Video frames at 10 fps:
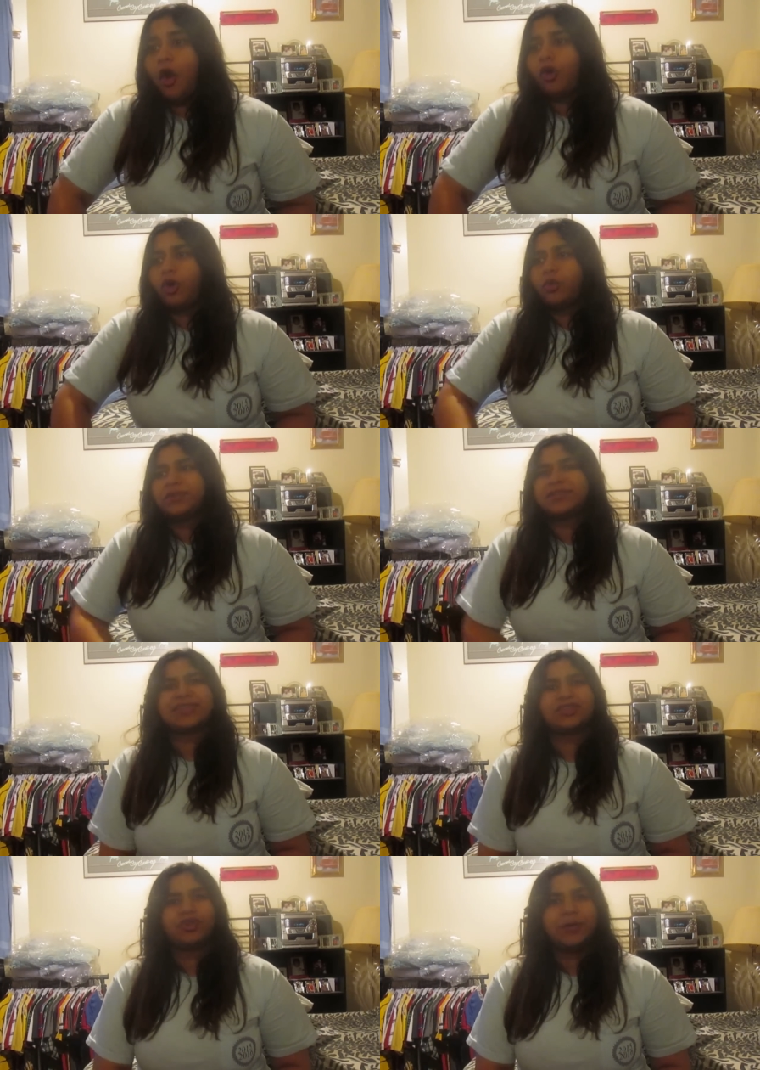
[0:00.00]
Or was
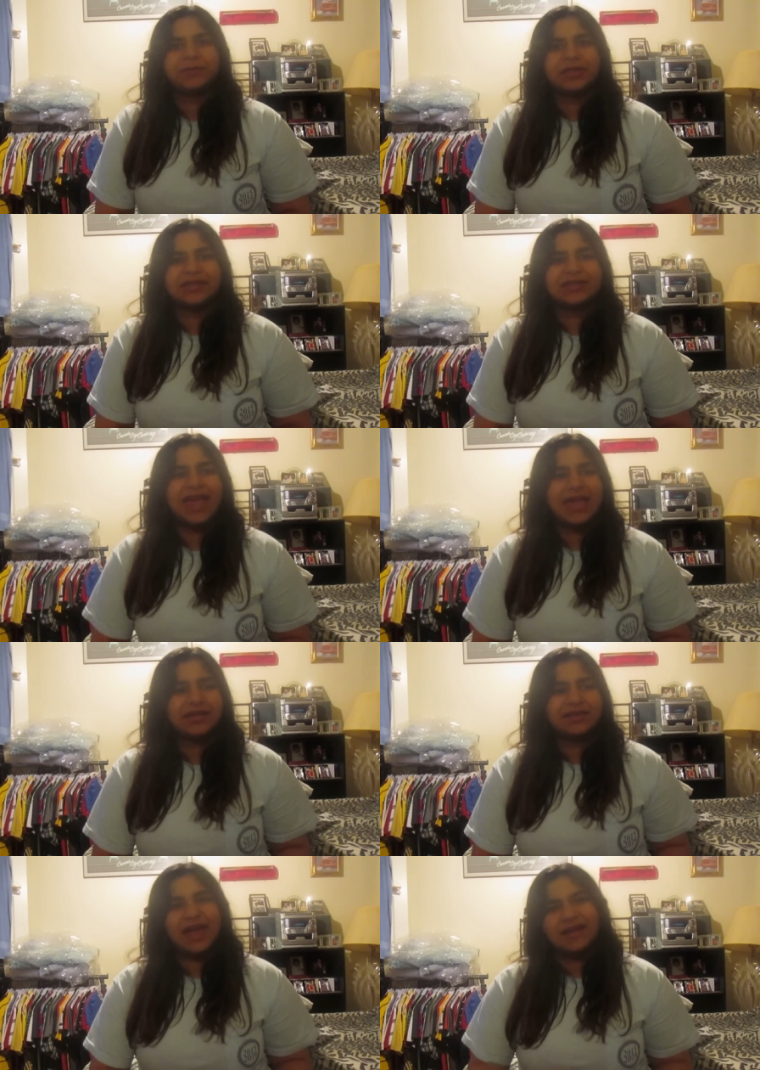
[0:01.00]
this scripted to take
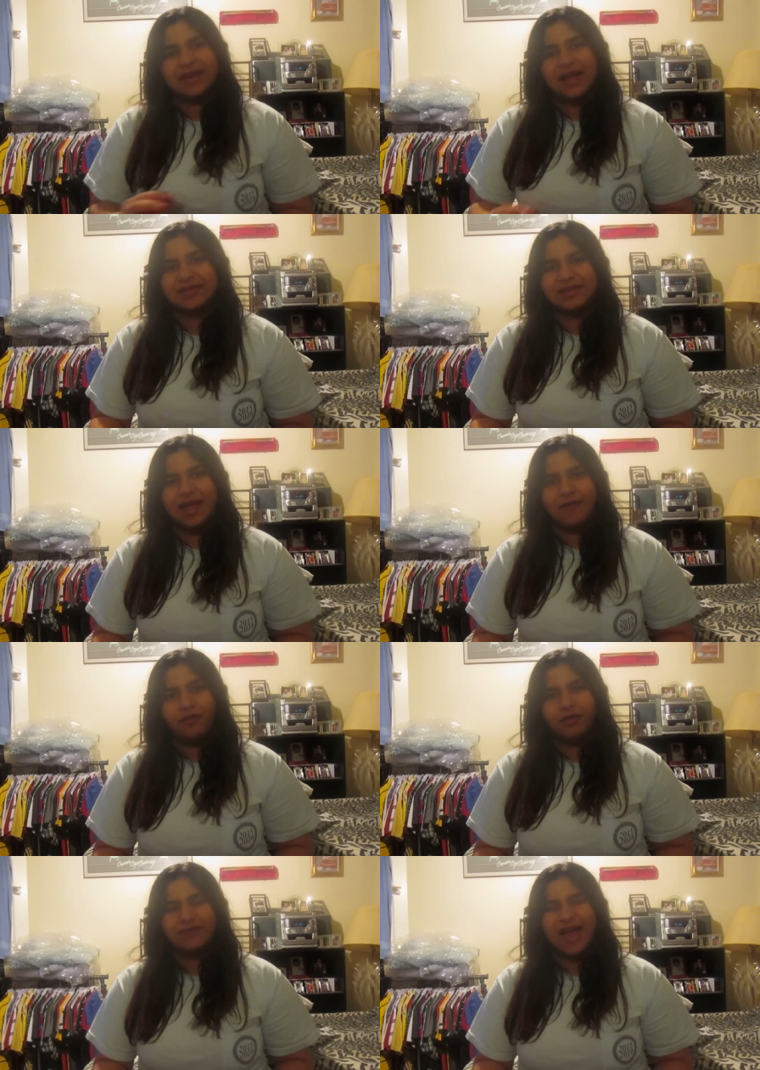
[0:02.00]
it to that next
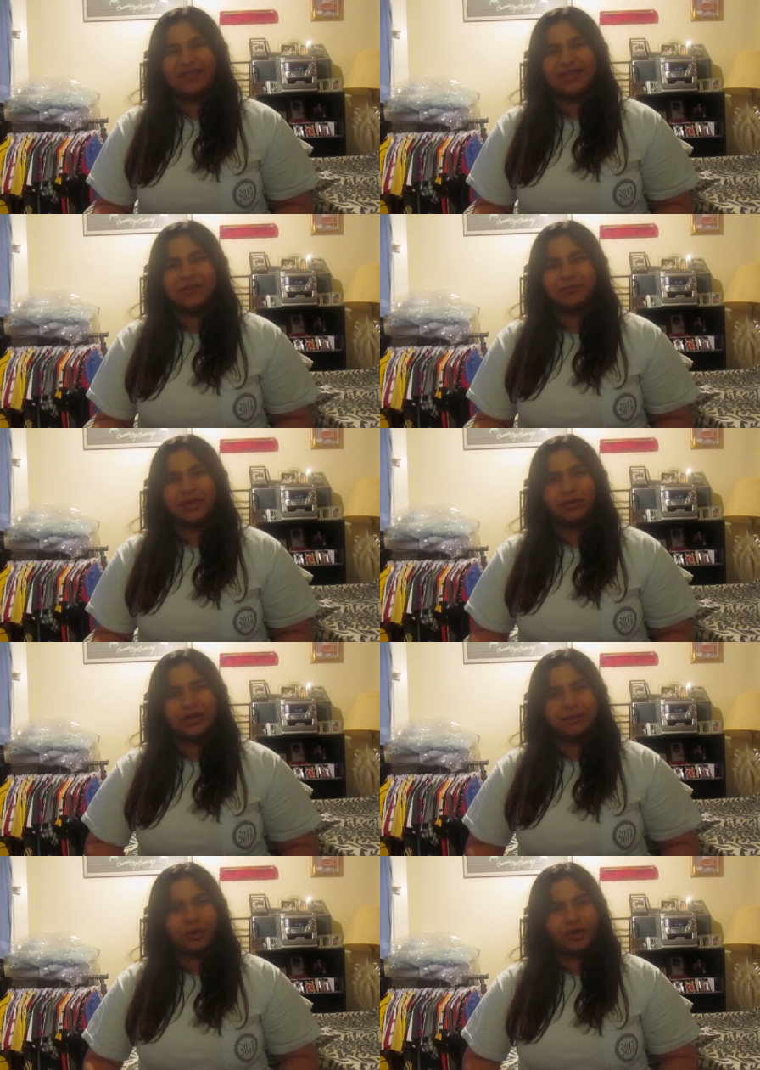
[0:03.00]
level of having it being
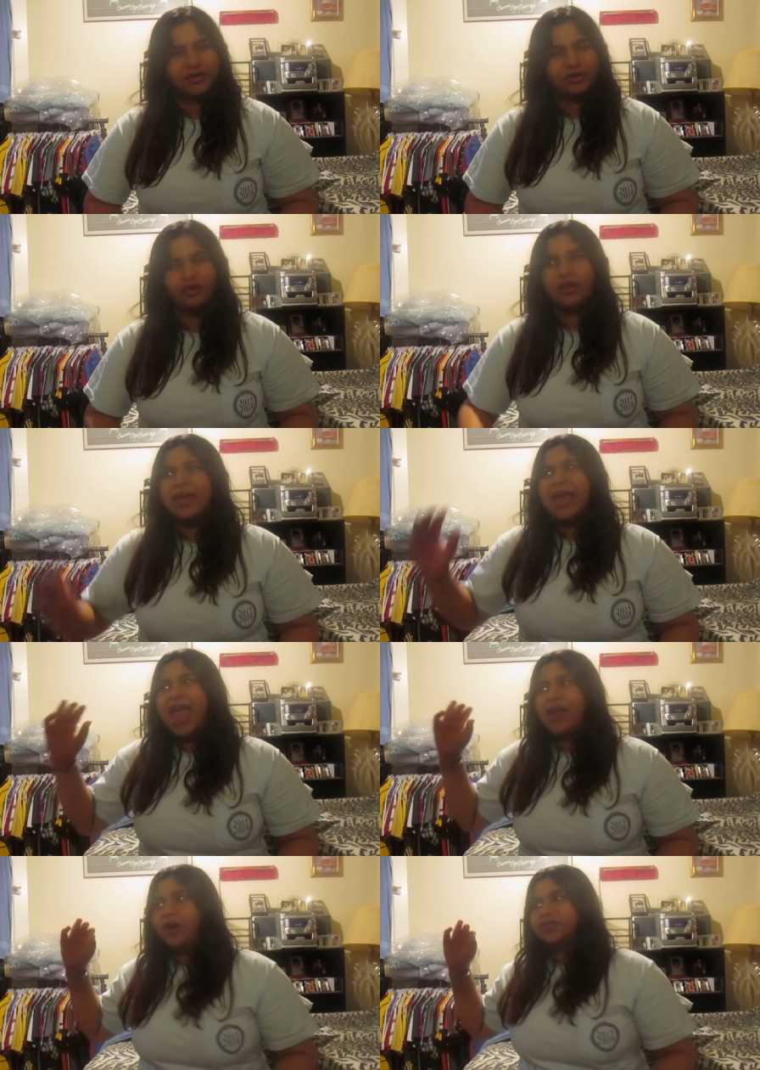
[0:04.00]
really personal,
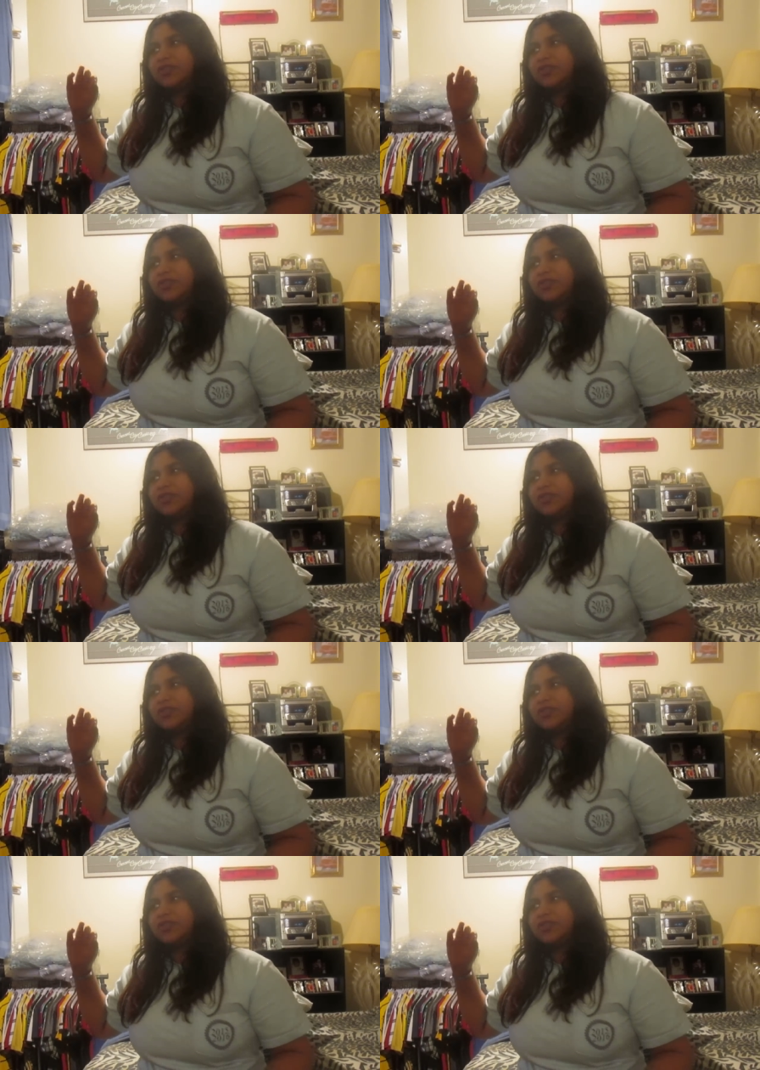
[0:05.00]
and also